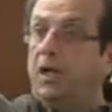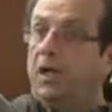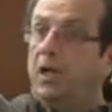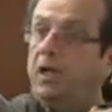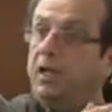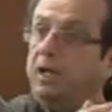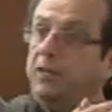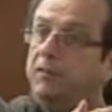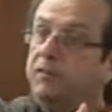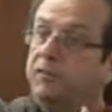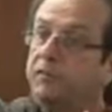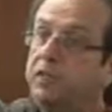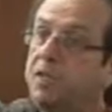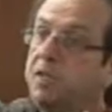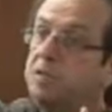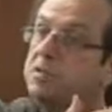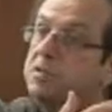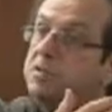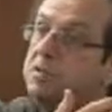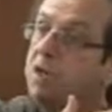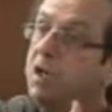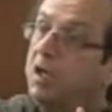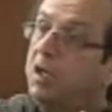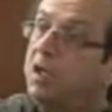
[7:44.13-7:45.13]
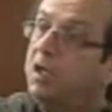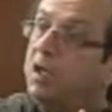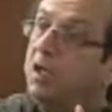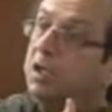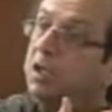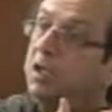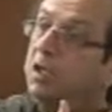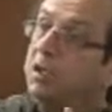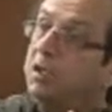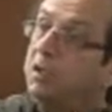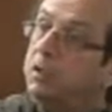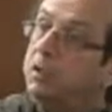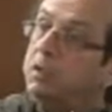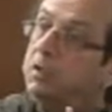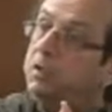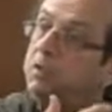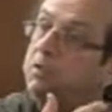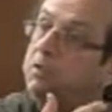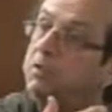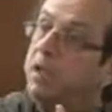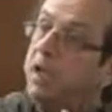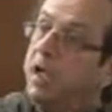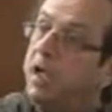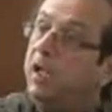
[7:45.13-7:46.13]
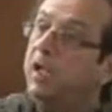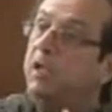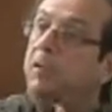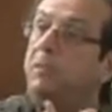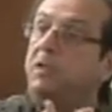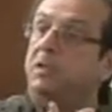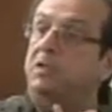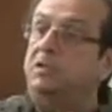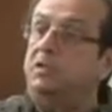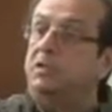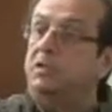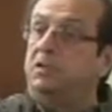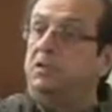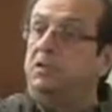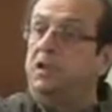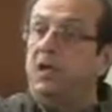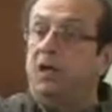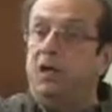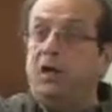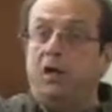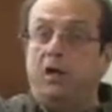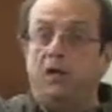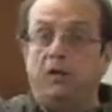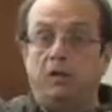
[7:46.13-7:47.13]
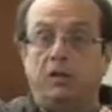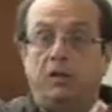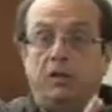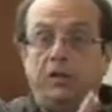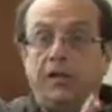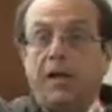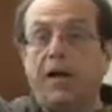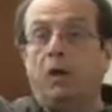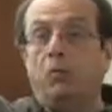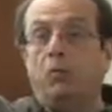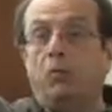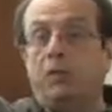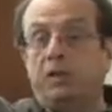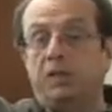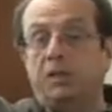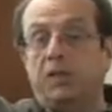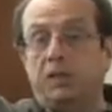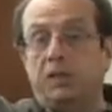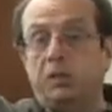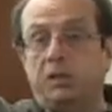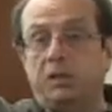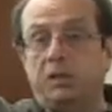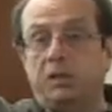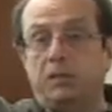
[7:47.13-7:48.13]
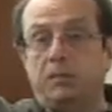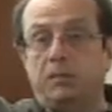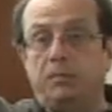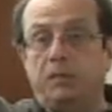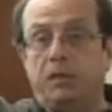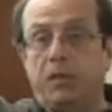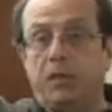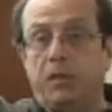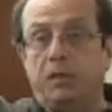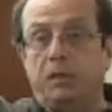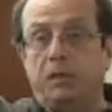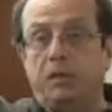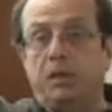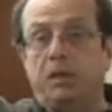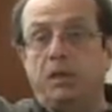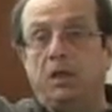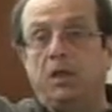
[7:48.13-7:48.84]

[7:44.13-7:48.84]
And if there's elements that are not what they ought to be,